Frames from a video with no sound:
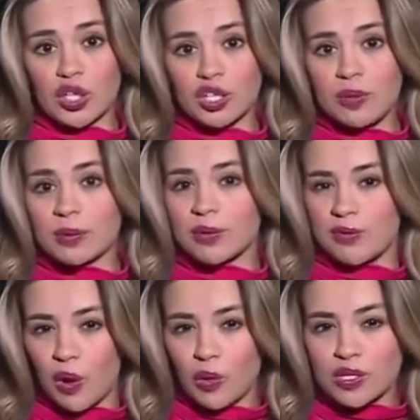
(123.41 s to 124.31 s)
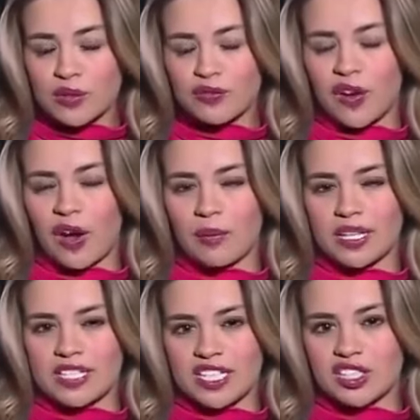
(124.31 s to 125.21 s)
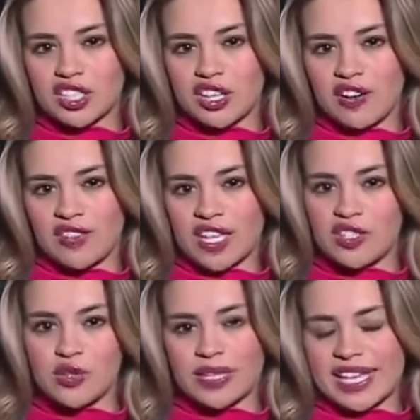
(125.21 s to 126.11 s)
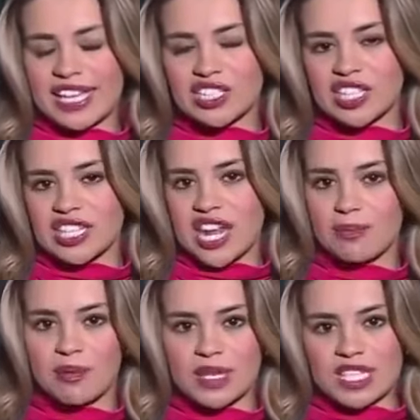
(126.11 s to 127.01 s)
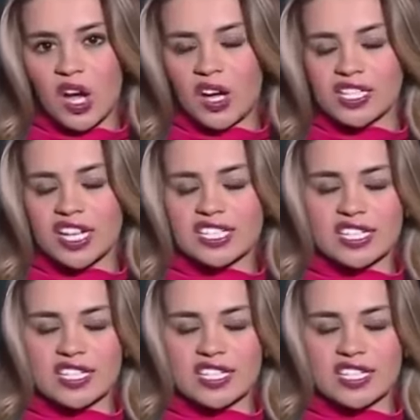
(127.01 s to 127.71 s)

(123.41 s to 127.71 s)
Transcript: could be revoked from a teacher if they do engage in this type of misconduct,